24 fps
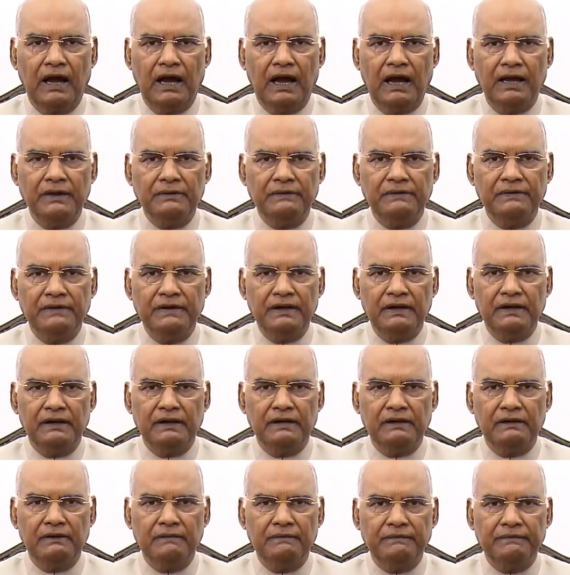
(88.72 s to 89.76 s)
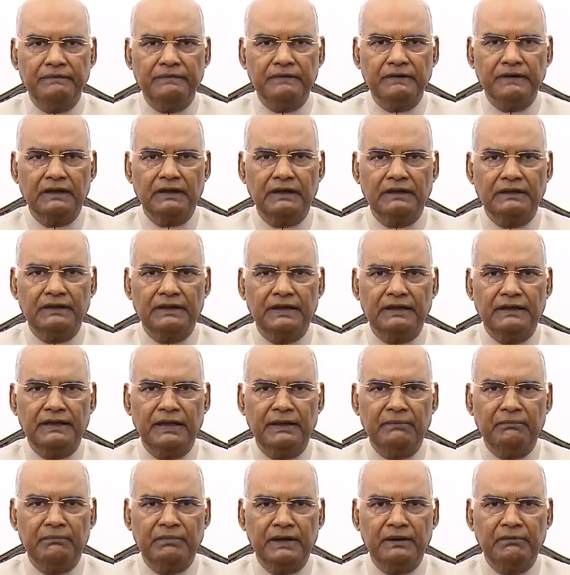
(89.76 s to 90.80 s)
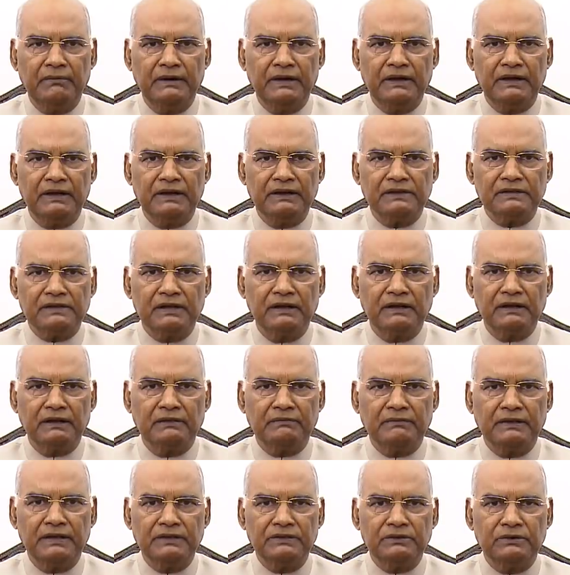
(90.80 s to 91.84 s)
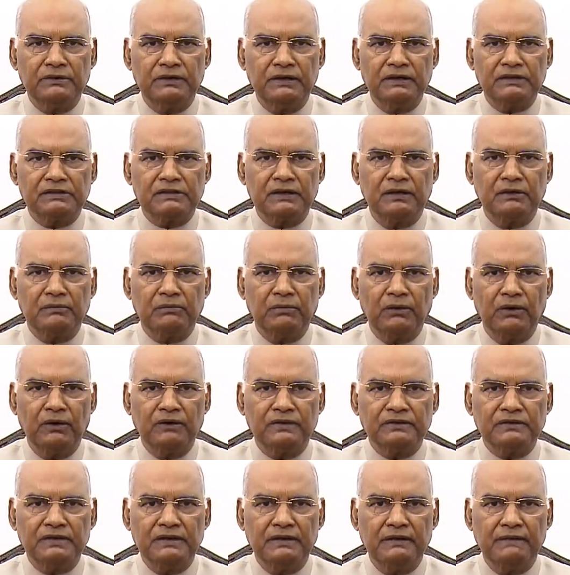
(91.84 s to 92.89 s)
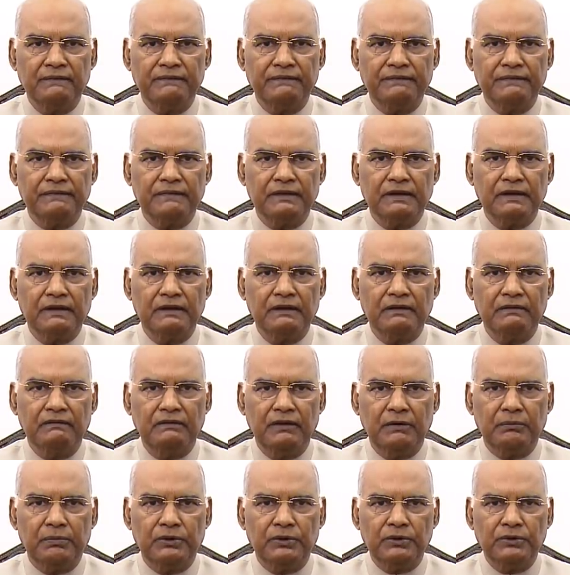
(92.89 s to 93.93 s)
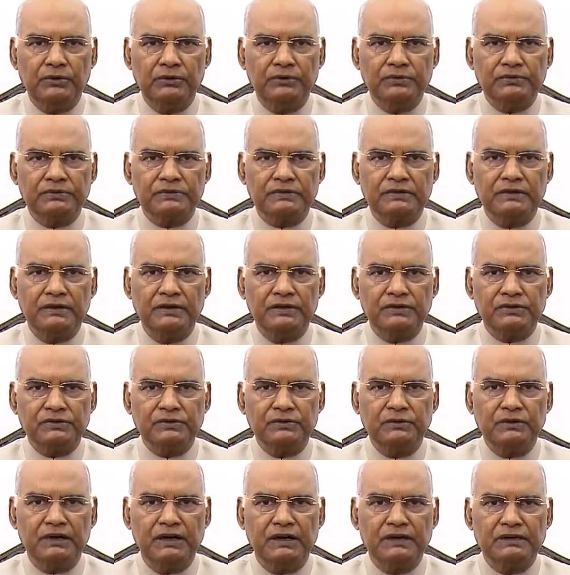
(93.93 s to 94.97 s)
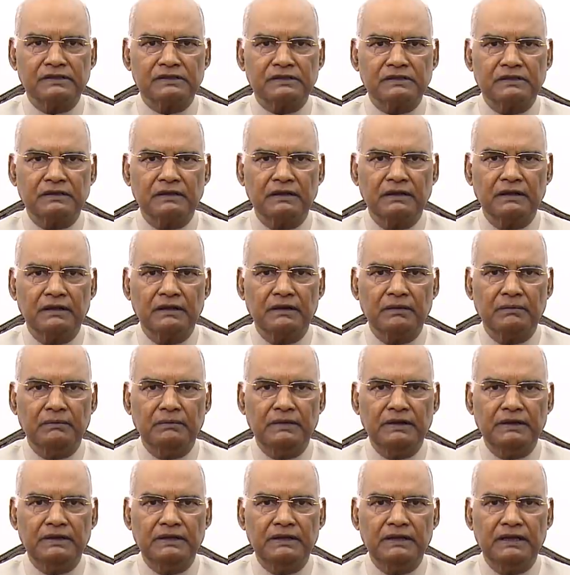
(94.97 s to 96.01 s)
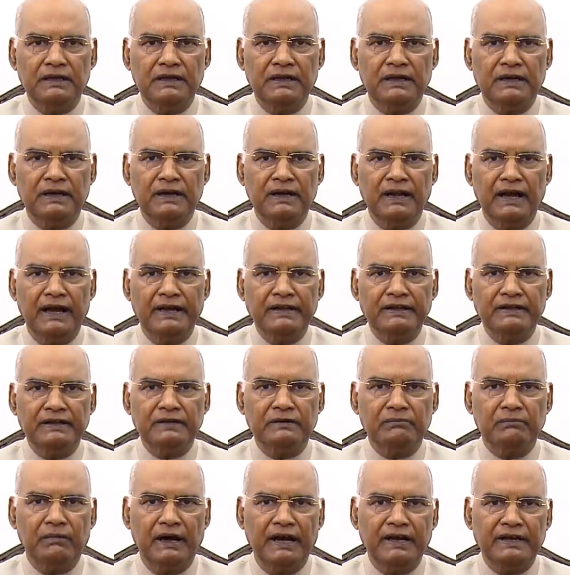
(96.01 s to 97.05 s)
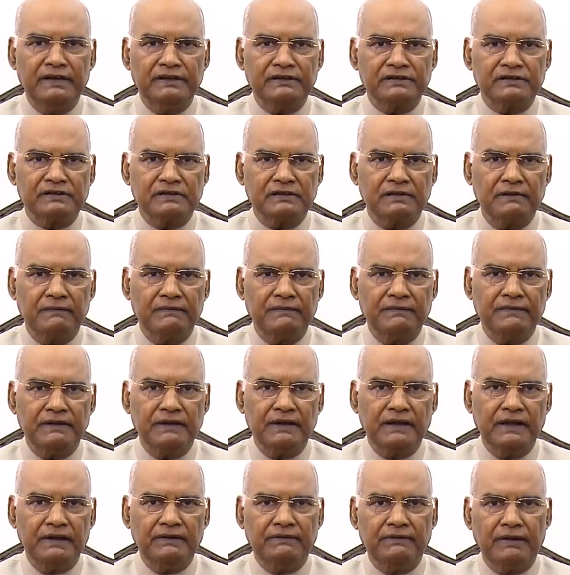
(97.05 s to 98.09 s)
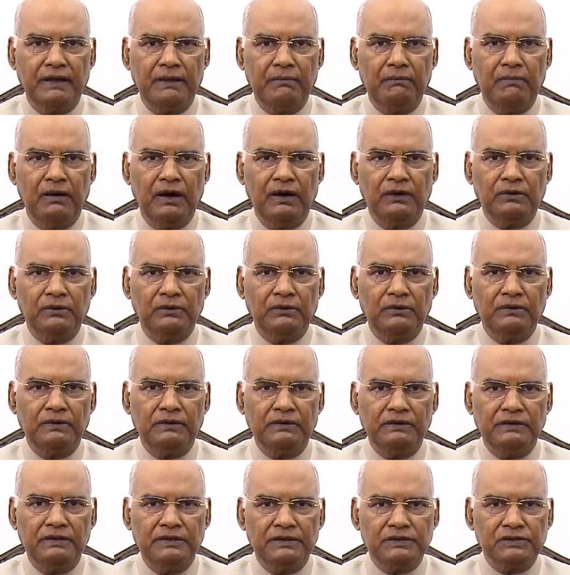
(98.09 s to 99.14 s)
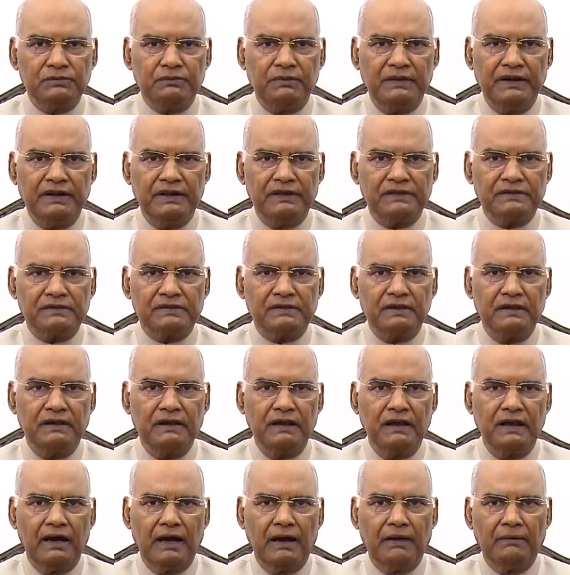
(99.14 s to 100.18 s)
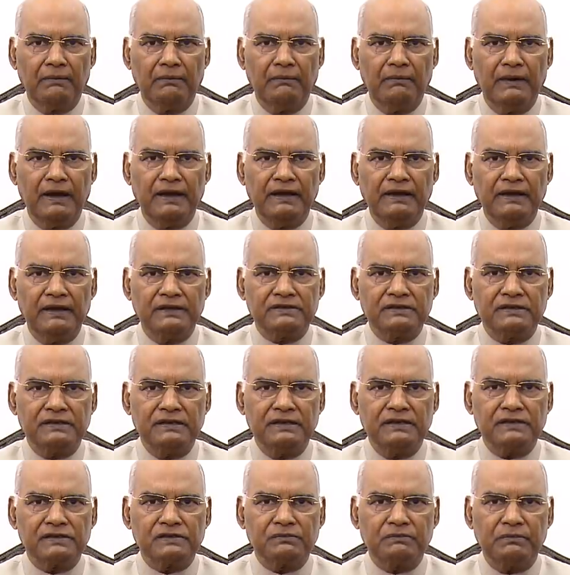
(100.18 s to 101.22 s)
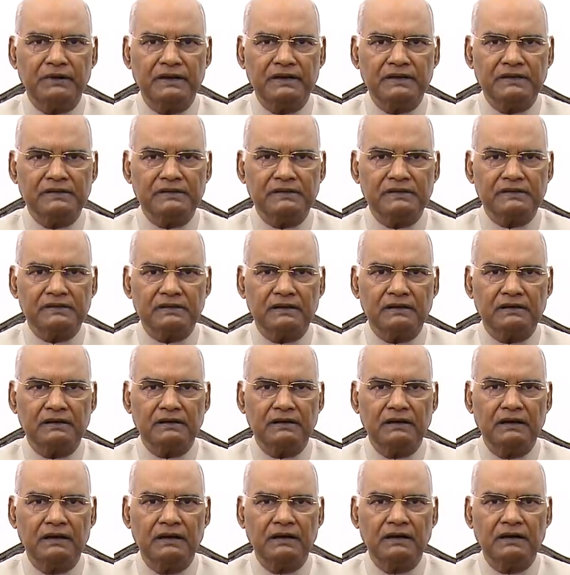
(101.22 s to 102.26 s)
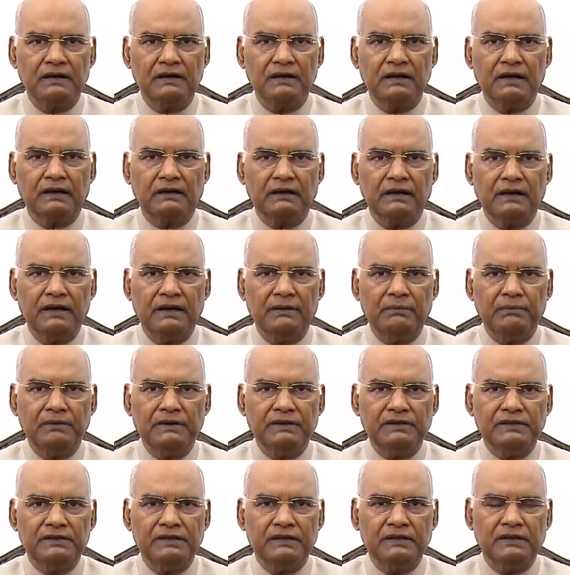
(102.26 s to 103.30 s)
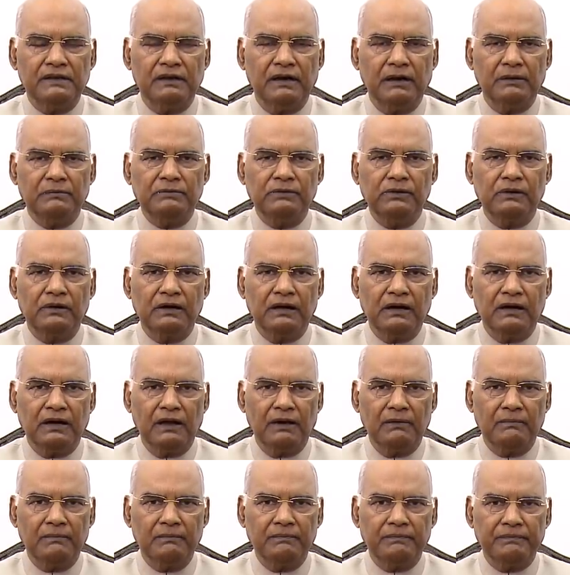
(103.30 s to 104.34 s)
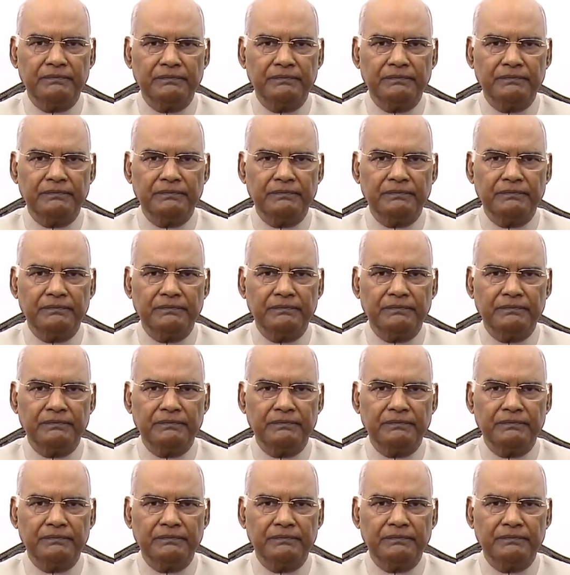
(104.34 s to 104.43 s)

I feel that the implementation of the education policy will produce students with ignited minds, if I borrow this phrase of my illustrious predecessor, Dr. APJ Abdul Kalam.